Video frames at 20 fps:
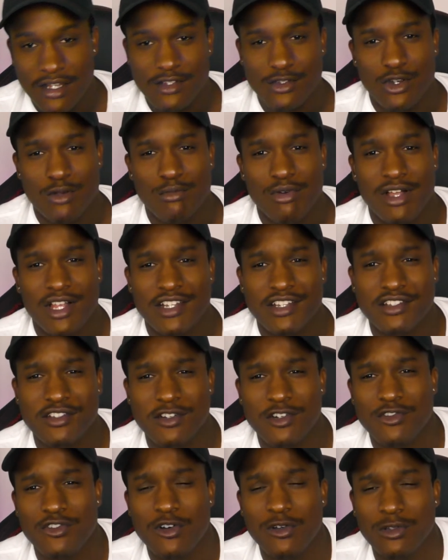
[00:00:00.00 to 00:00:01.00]
So I'm probably just
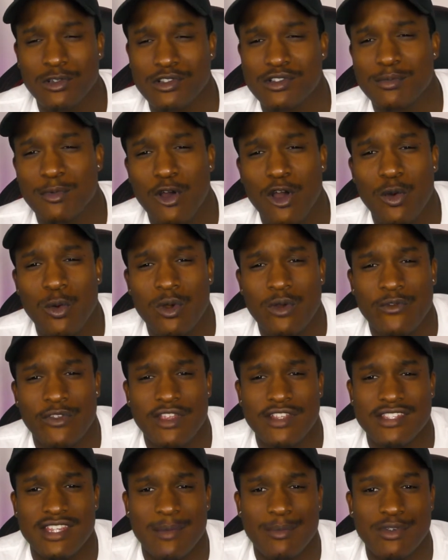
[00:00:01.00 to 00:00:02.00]
going to roll a small one for
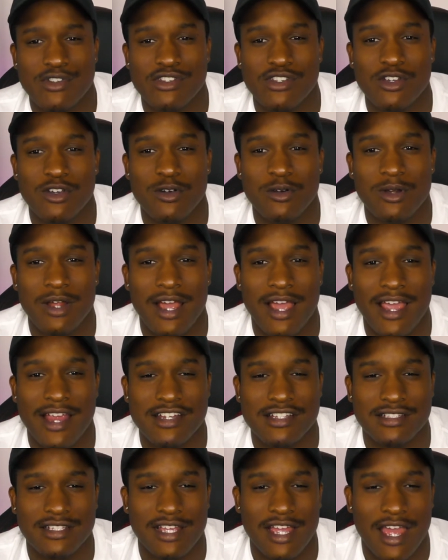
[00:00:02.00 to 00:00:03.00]
this episode. I
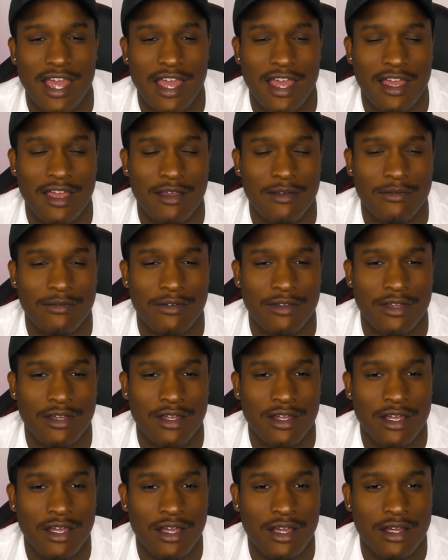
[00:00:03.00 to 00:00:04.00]
actually have
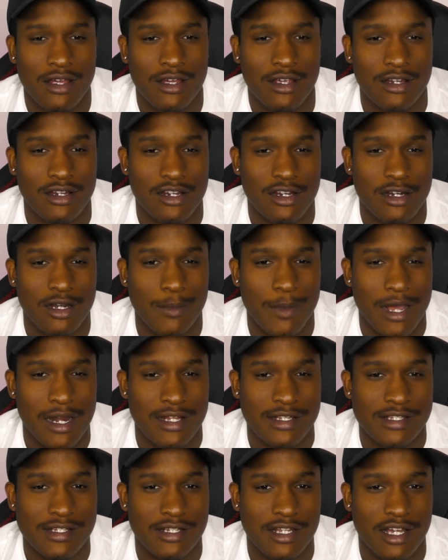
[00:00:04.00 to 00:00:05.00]
a good amount
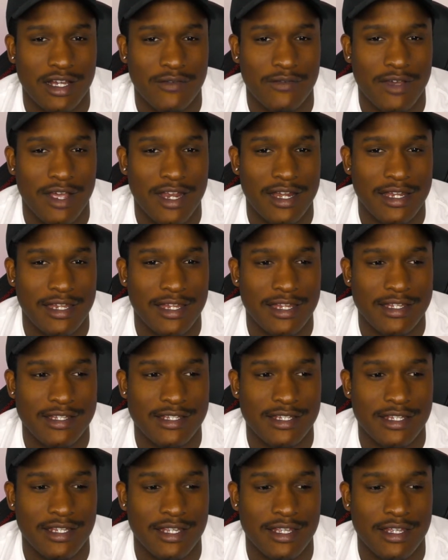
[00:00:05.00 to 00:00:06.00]
of stuff I need to
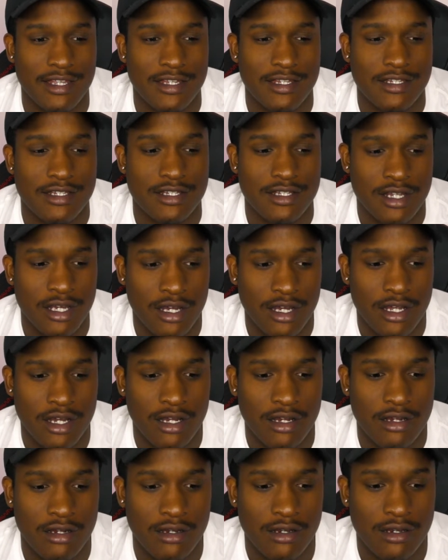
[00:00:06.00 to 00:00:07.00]
get done.